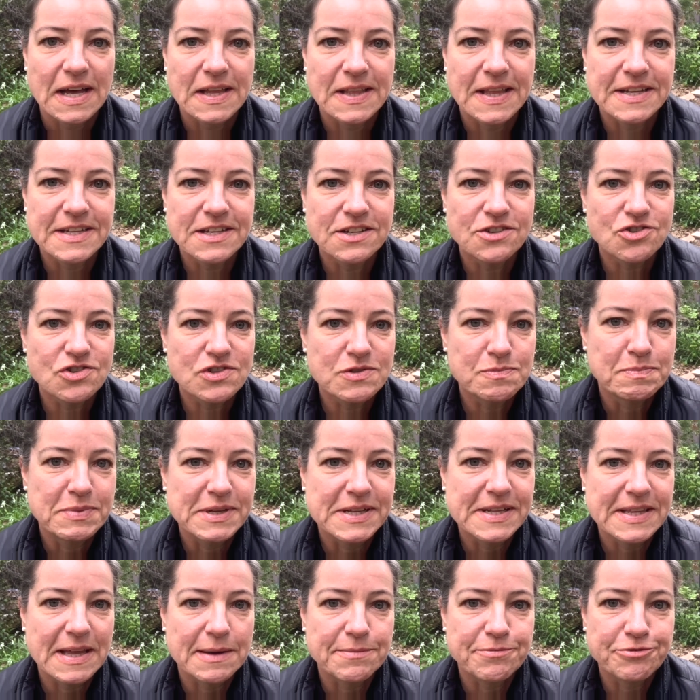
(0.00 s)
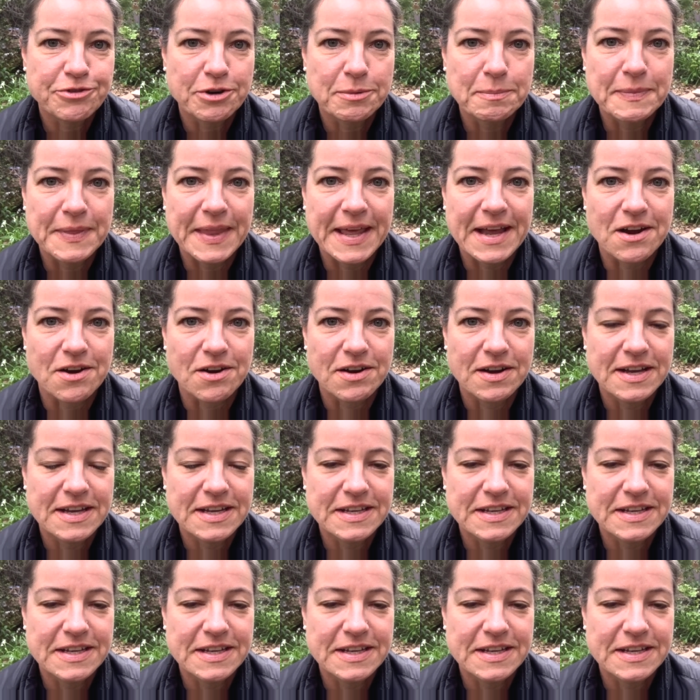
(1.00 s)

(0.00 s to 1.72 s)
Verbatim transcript: And then you just build up from there.